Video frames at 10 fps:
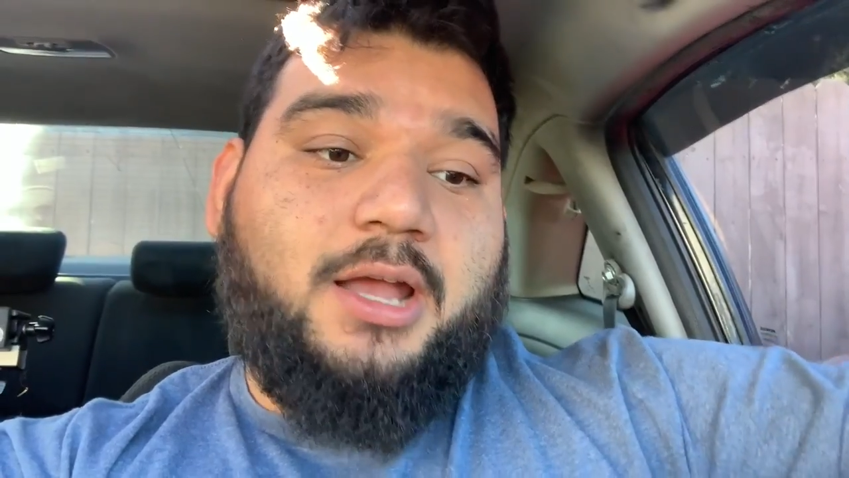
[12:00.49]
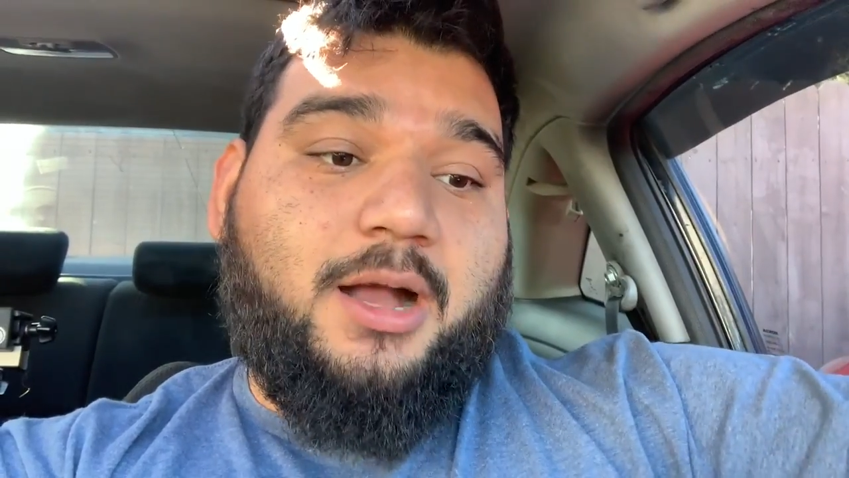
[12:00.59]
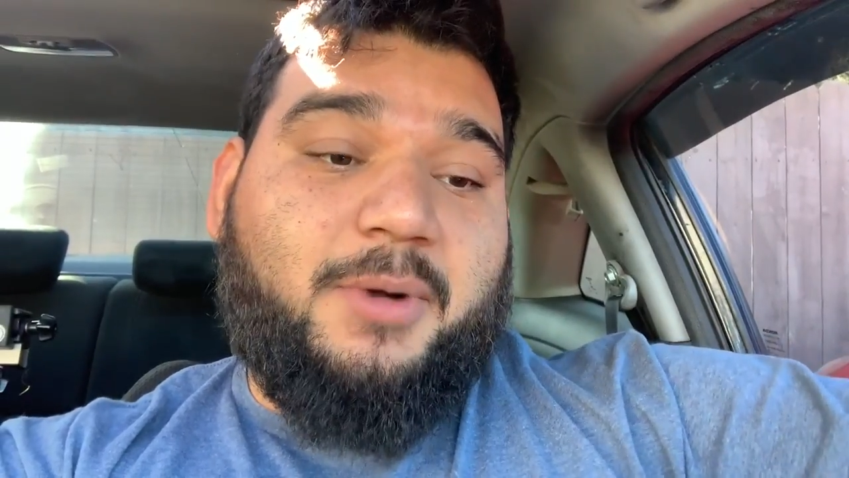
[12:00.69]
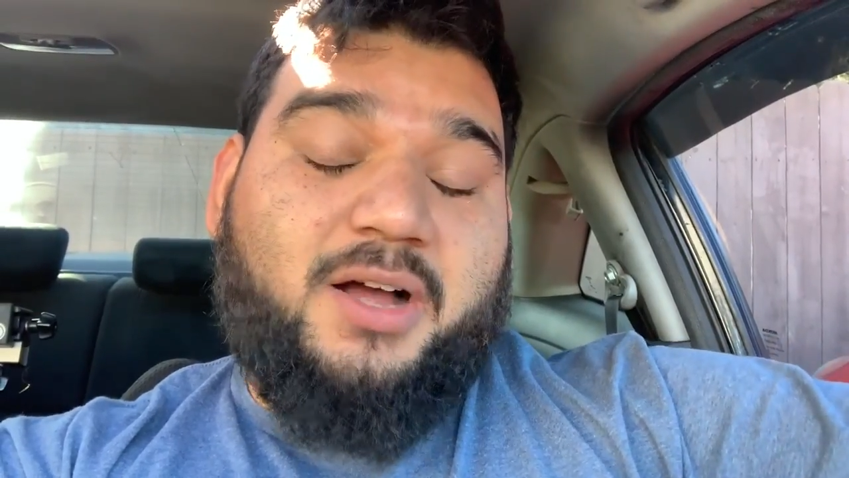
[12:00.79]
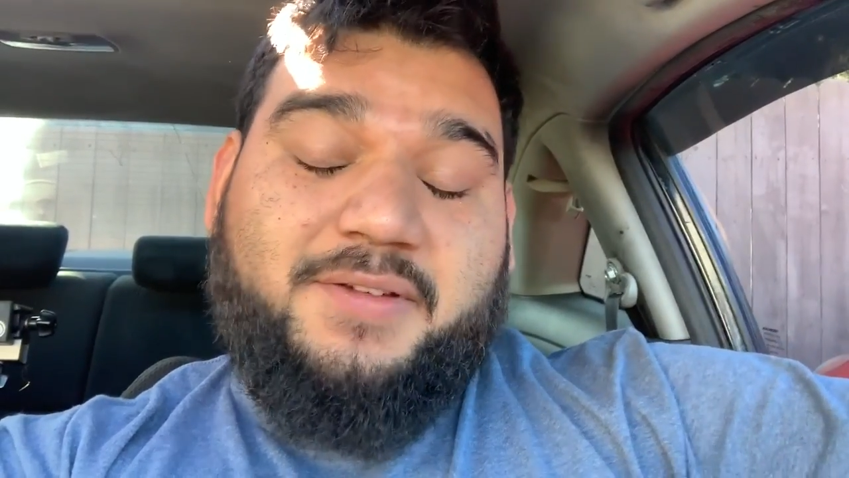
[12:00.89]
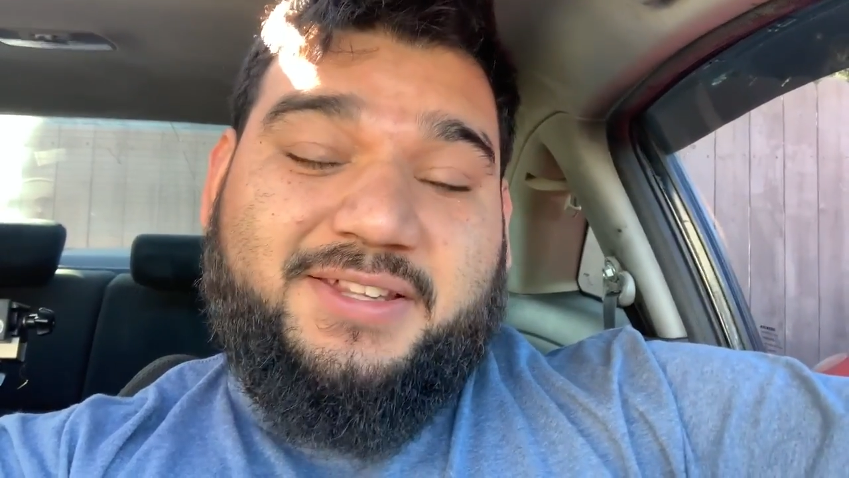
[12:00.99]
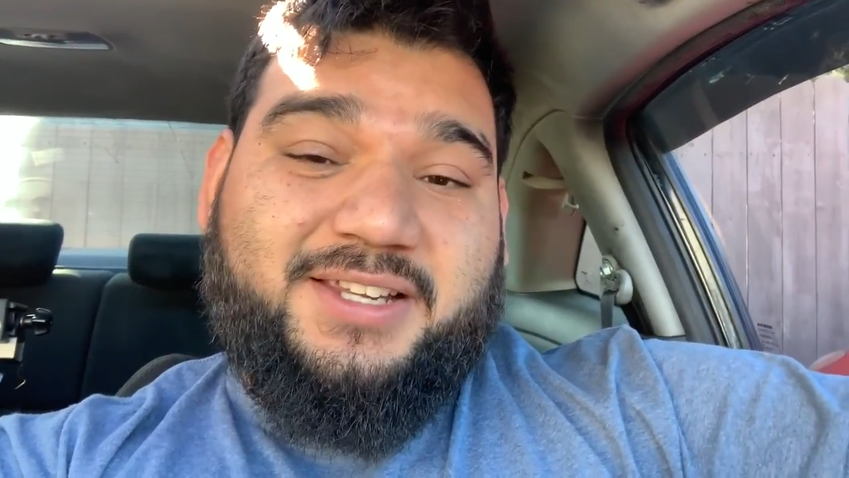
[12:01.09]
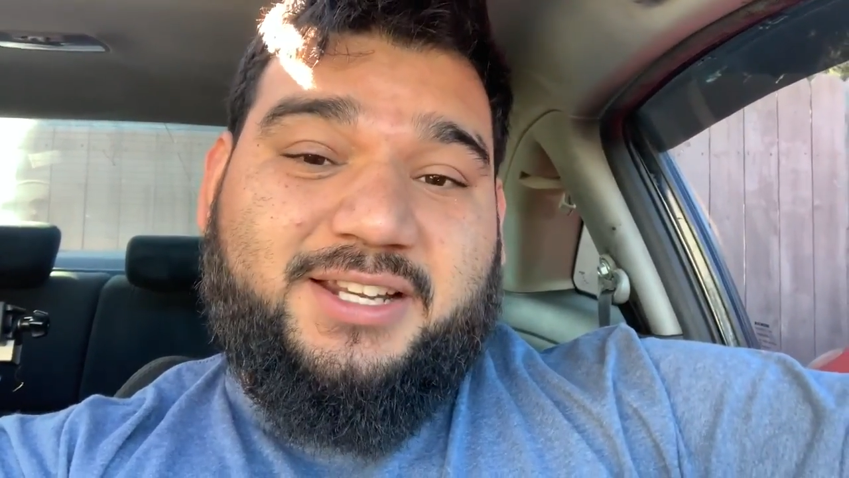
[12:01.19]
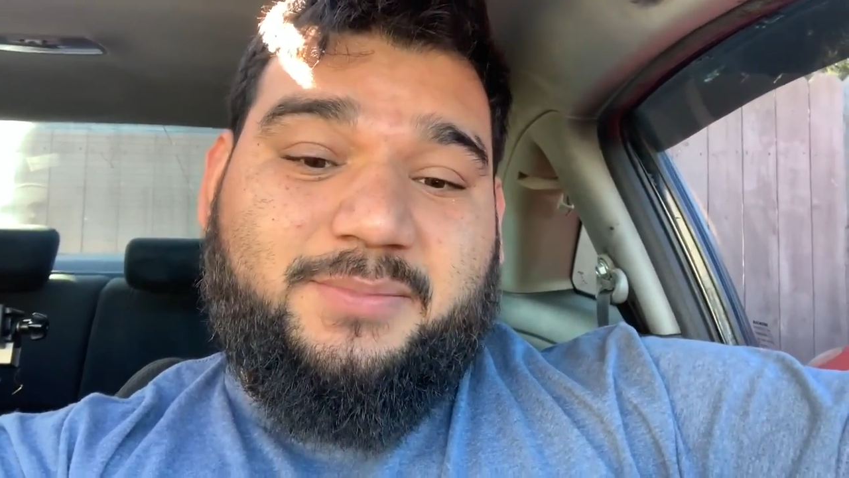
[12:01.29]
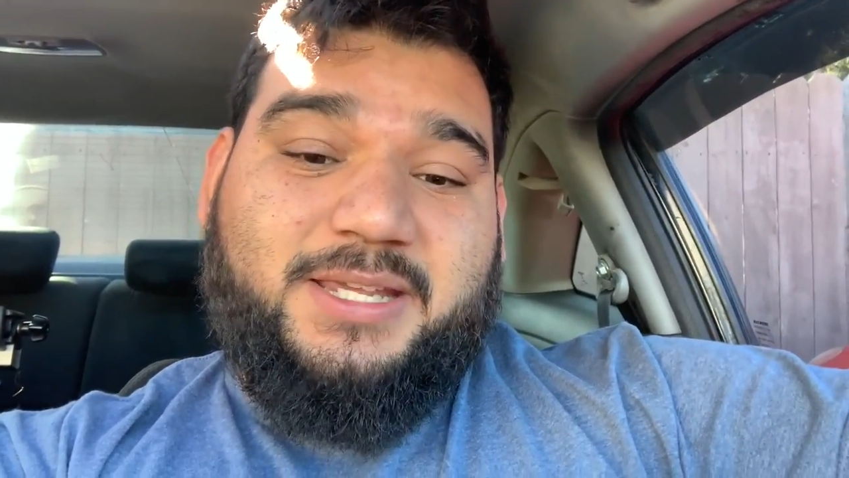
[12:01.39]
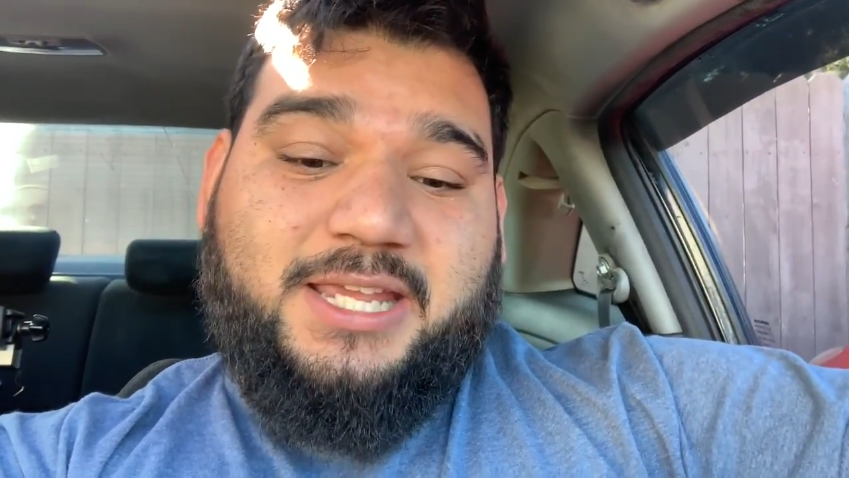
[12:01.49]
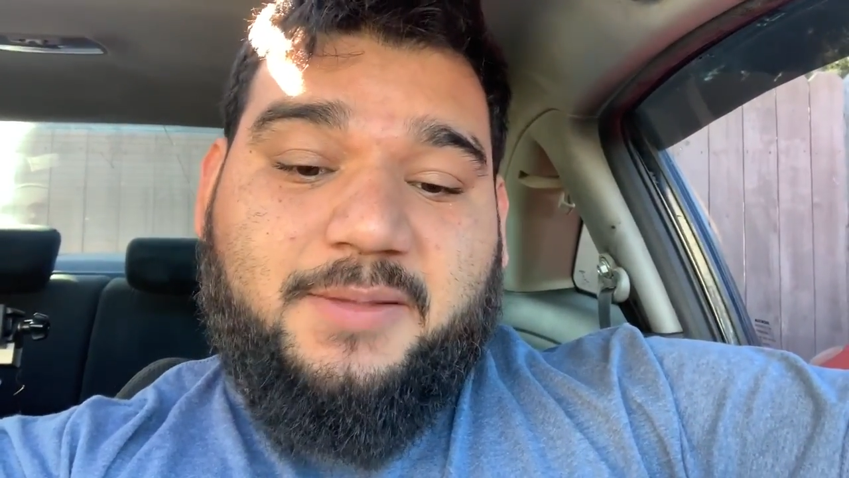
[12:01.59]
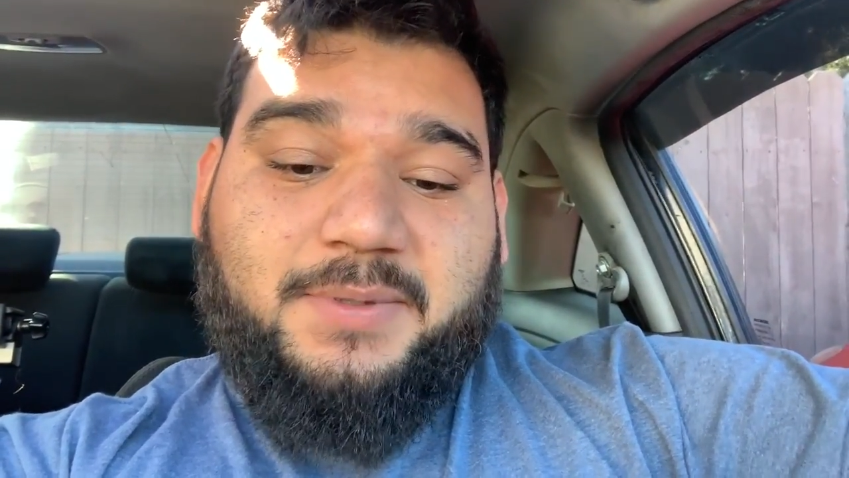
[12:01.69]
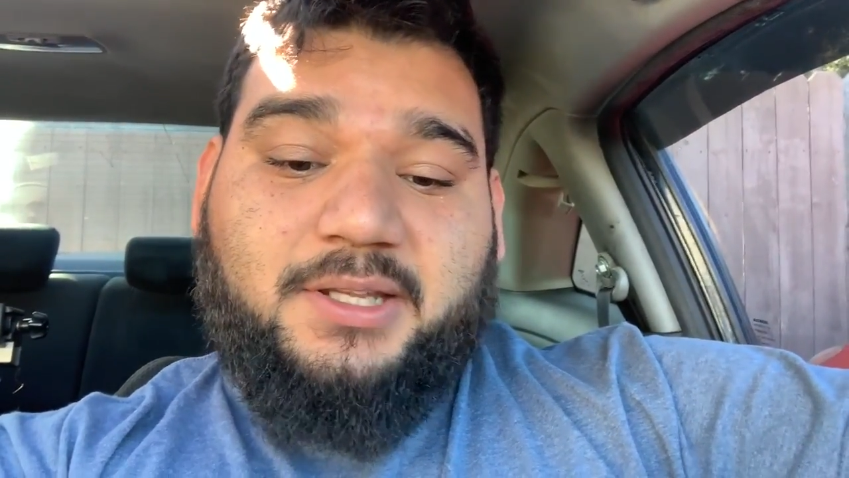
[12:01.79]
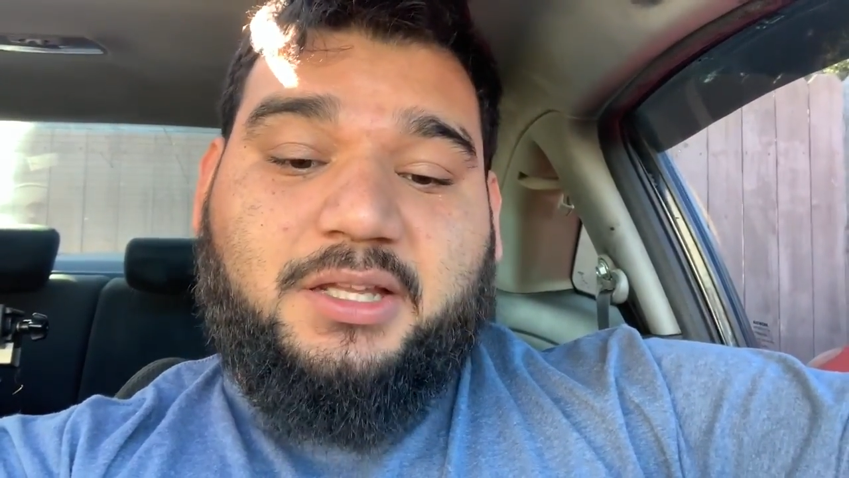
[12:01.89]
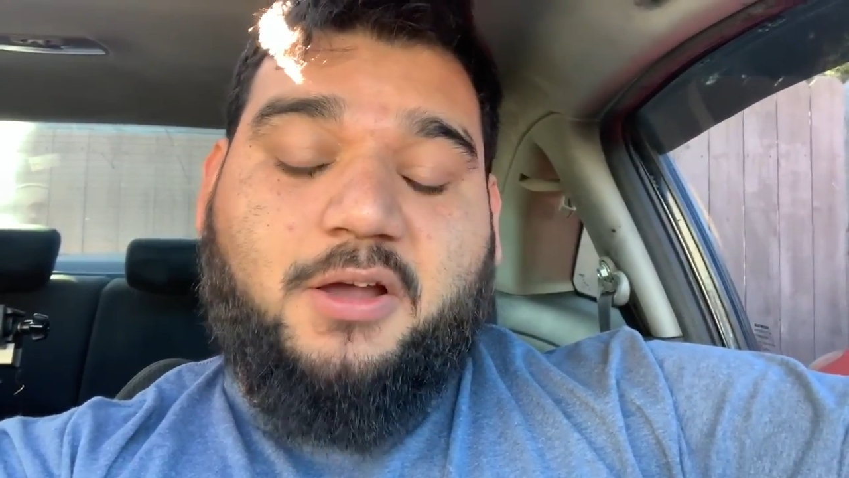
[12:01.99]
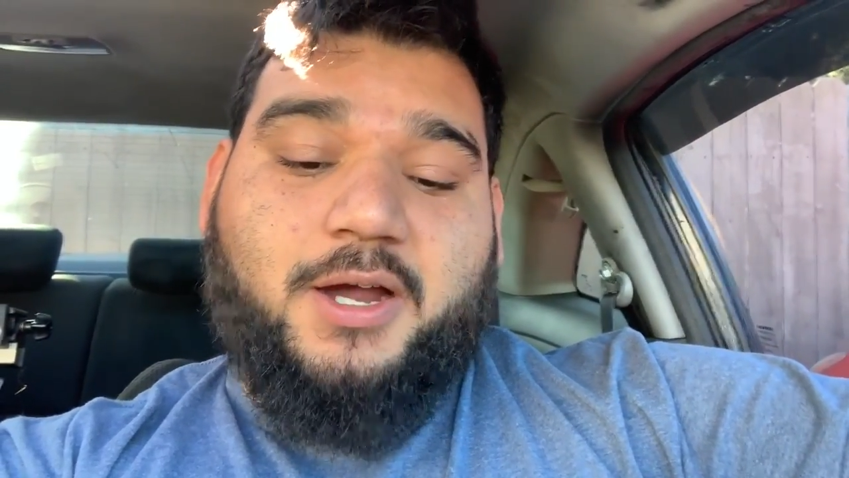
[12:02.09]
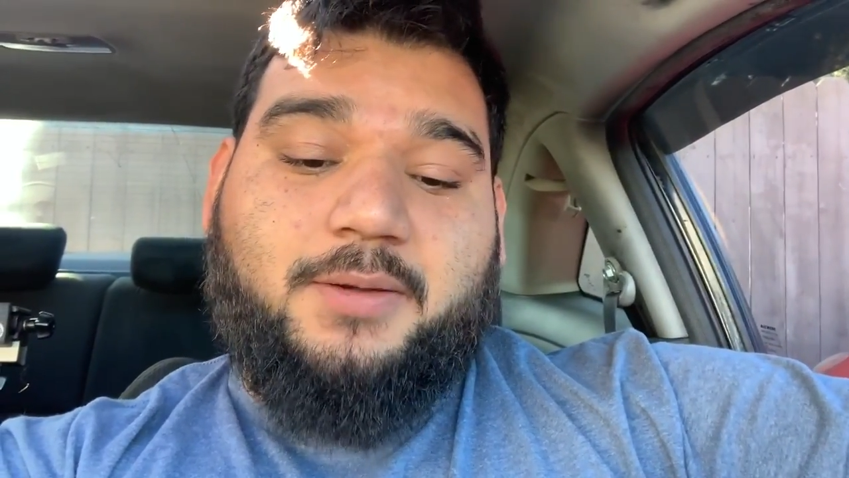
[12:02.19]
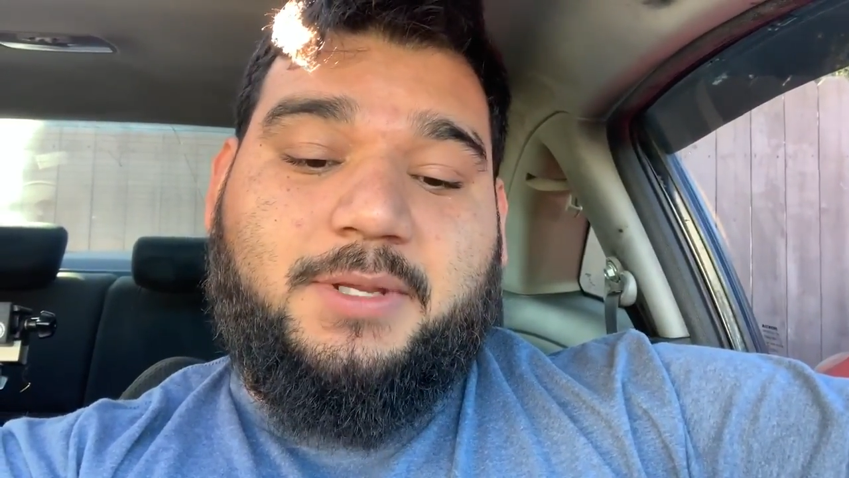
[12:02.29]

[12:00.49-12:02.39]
I'm obviously gonna be keeping this car